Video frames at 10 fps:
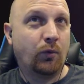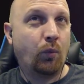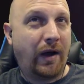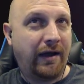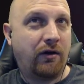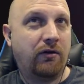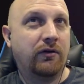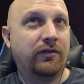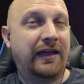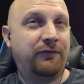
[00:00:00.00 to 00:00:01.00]
Wow.
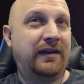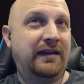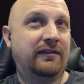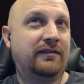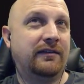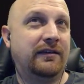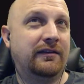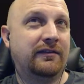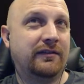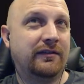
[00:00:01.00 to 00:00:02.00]
That face is...